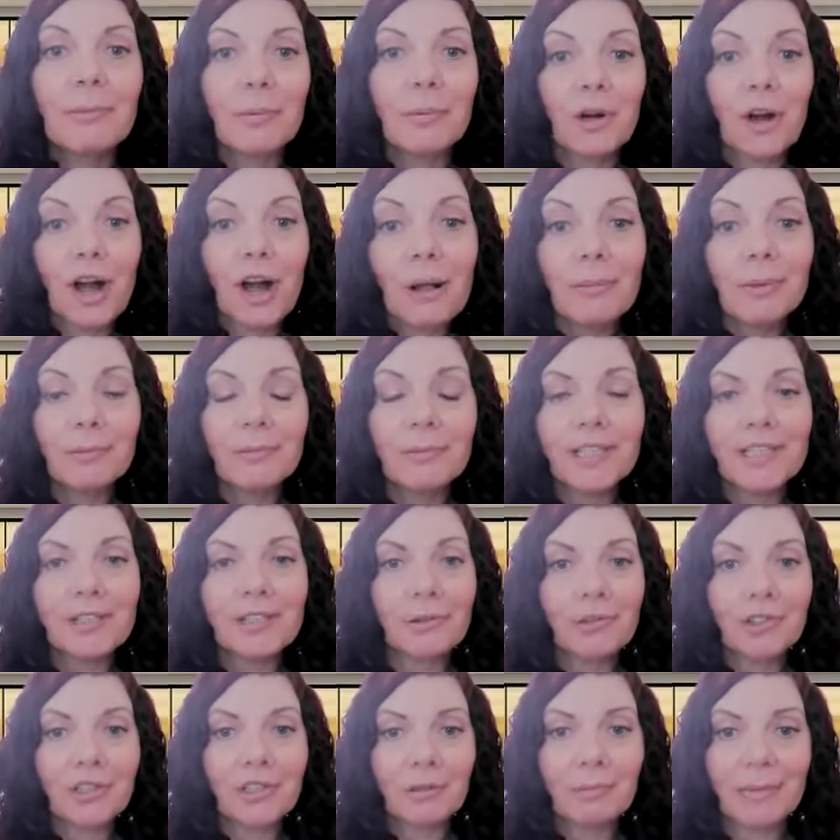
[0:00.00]
part of the problem
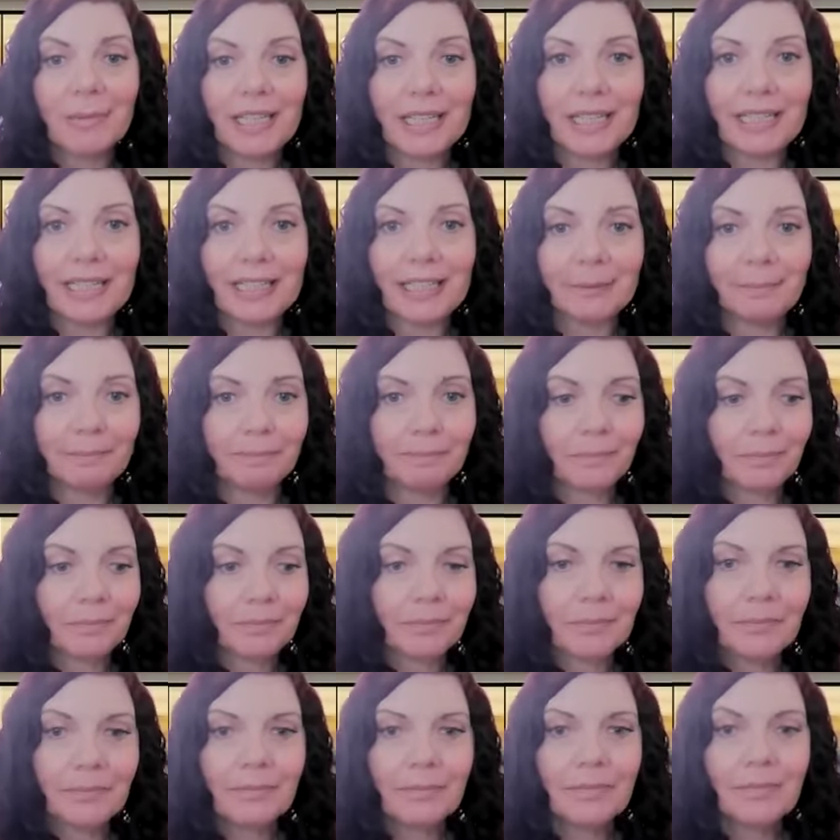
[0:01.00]
with social media
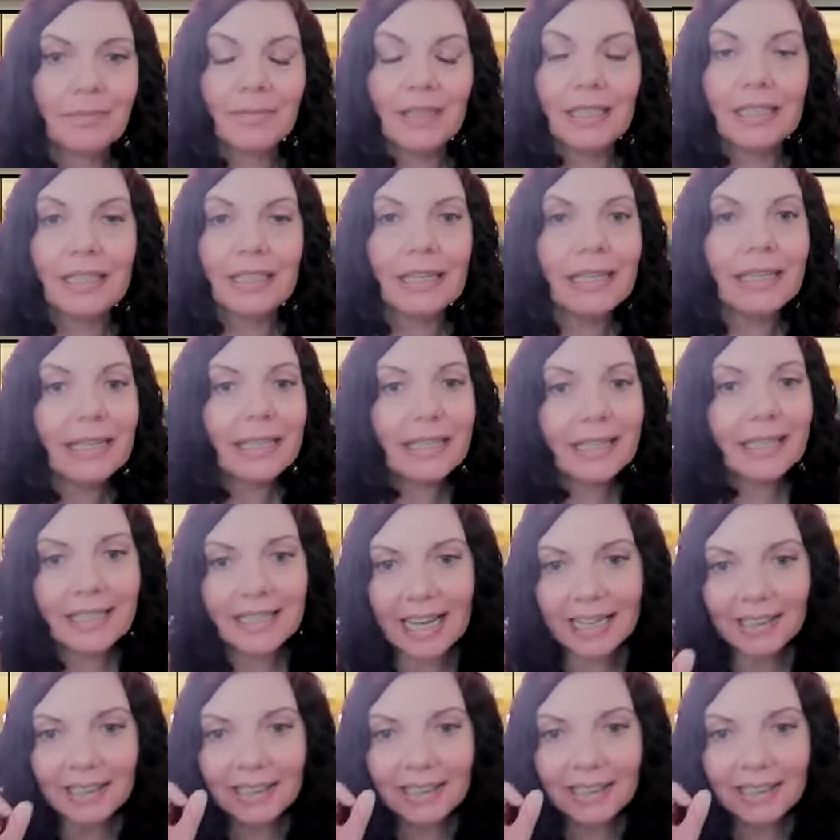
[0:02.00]
is that